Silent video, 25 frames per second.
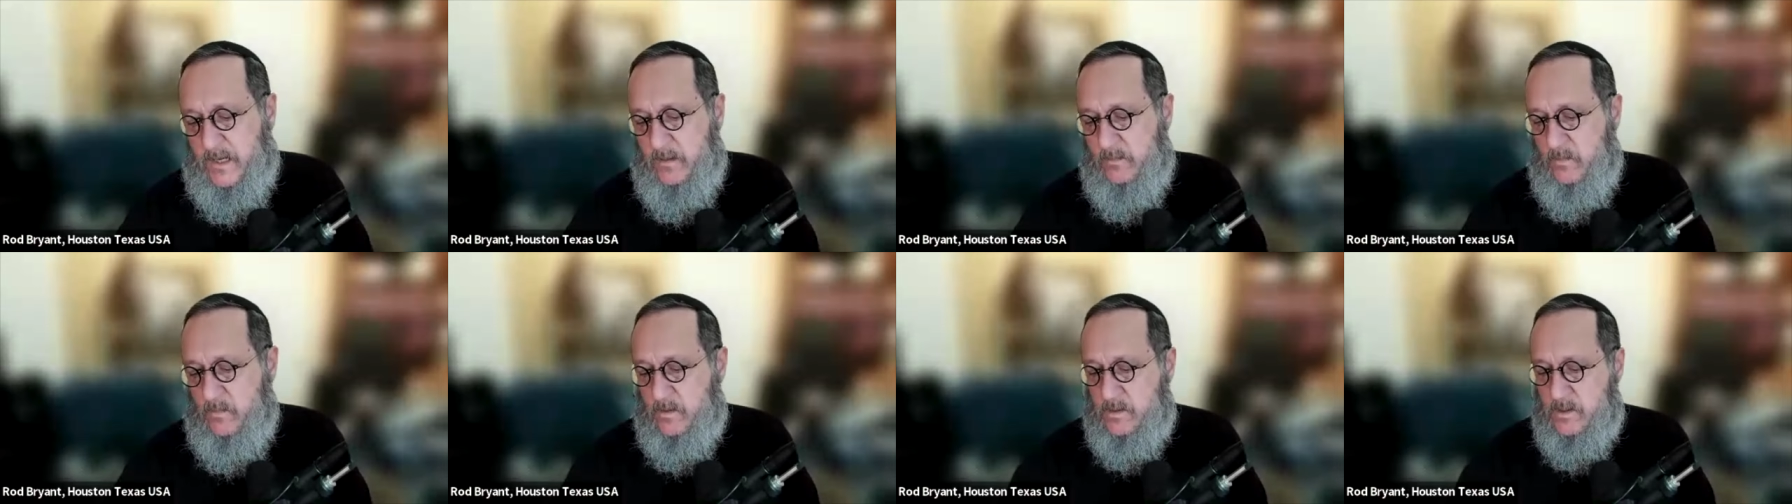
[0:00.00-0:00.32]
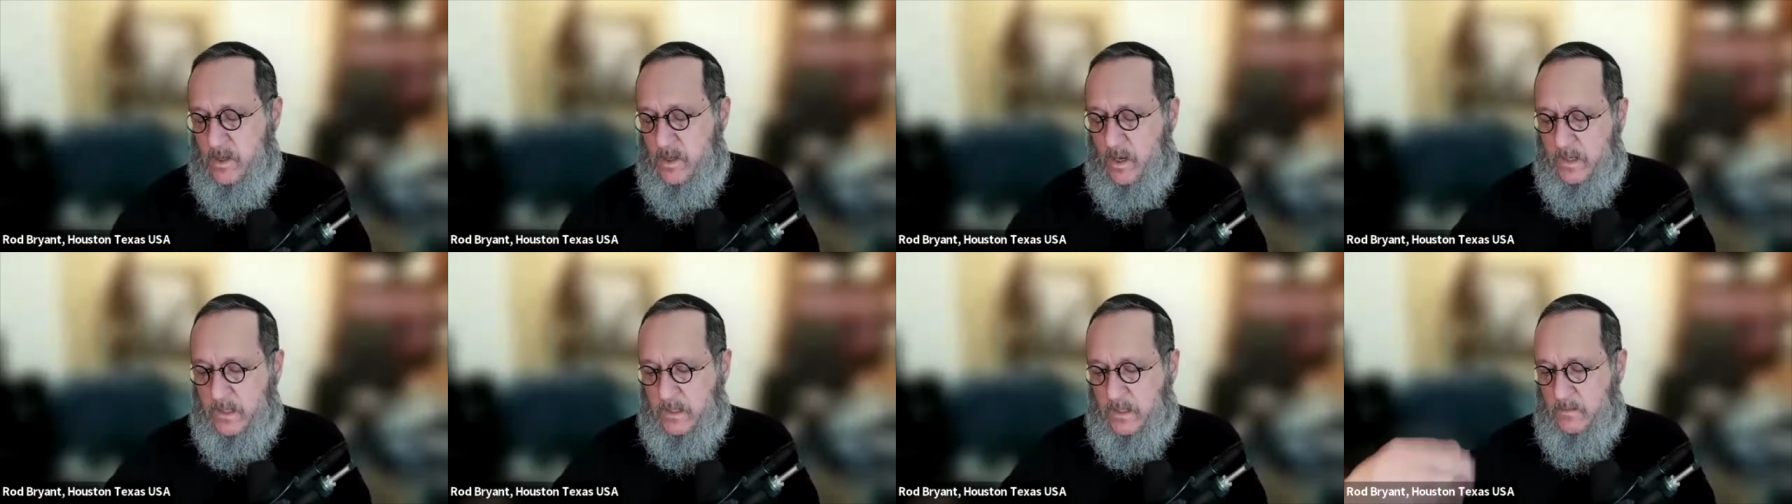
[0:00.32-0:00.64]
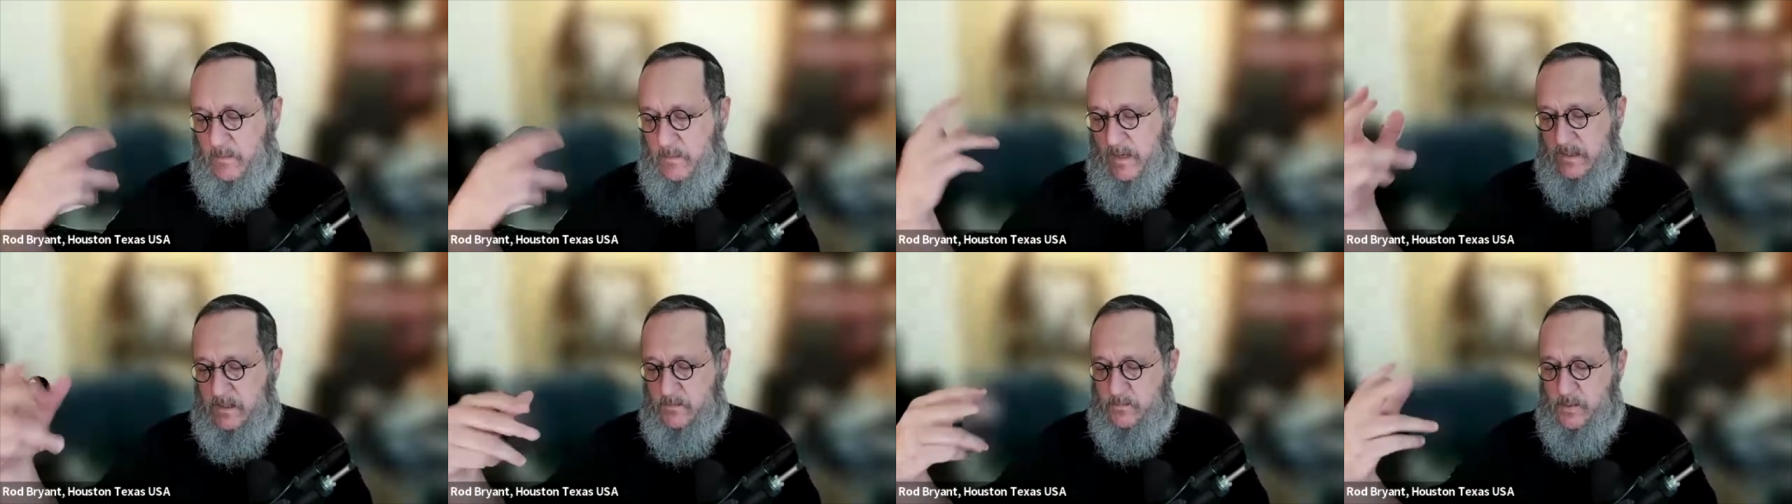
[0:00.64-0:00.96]
and we are talking
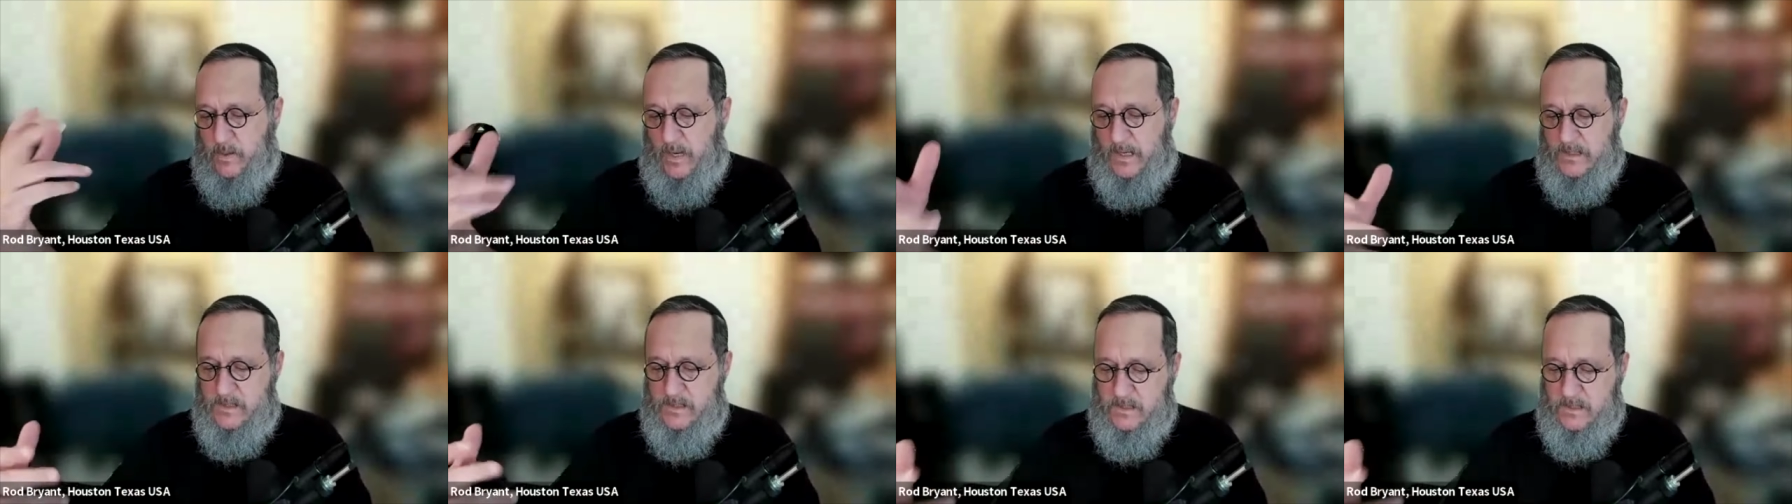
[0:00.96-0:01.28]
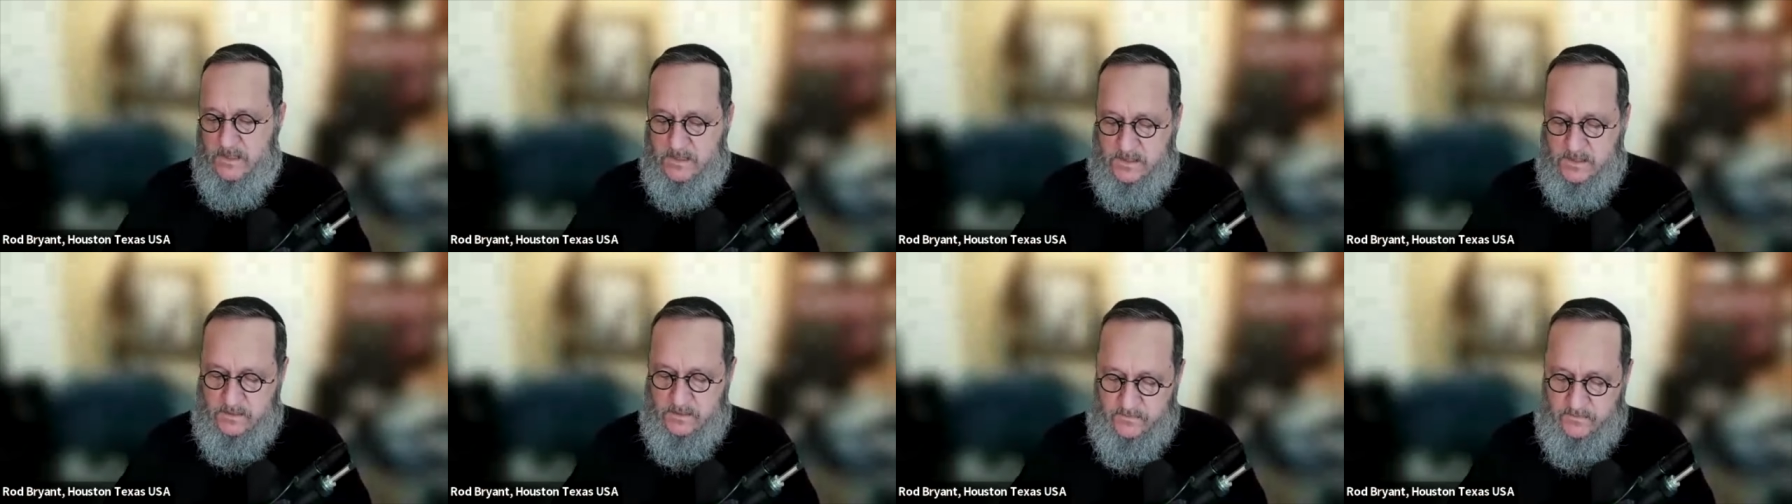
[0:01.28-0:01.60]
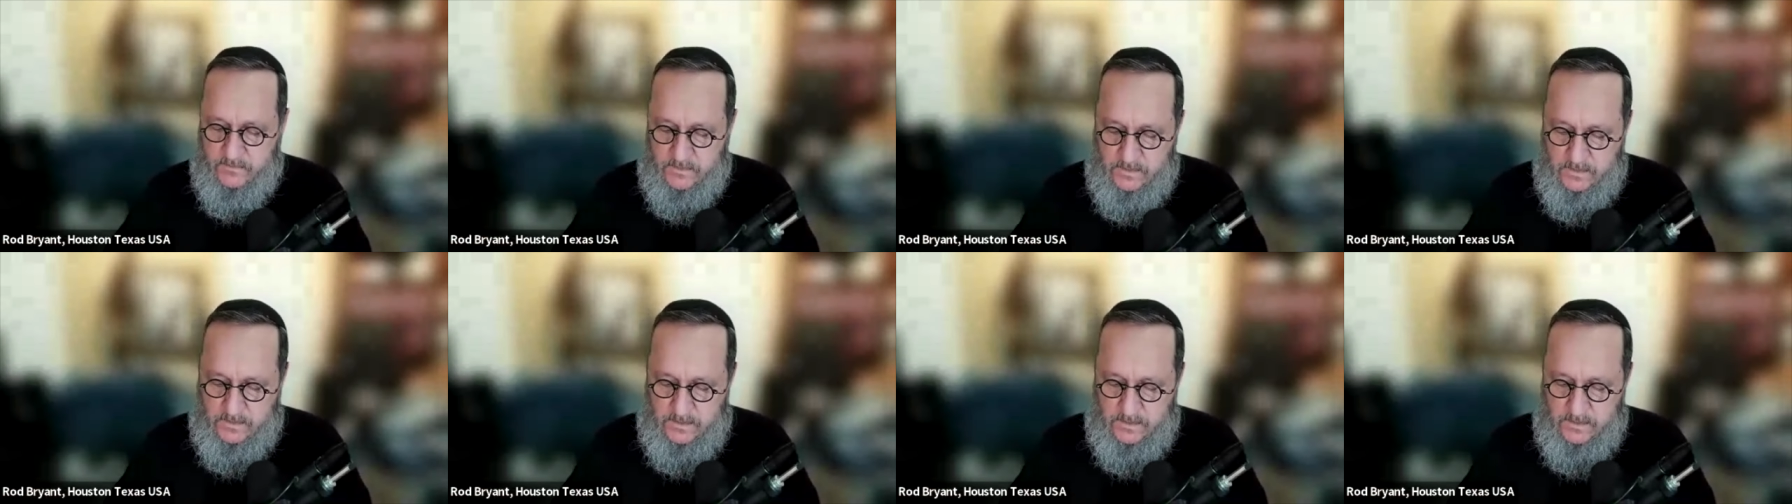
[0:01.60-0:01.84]
about the process of,